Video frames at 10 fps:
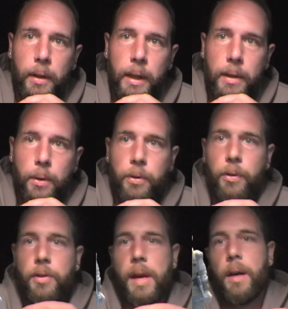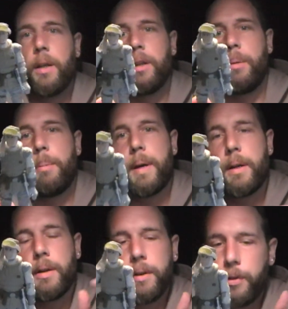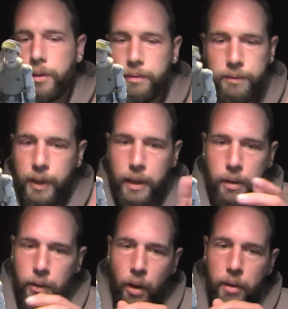get those to stay on a little bit better. This figure is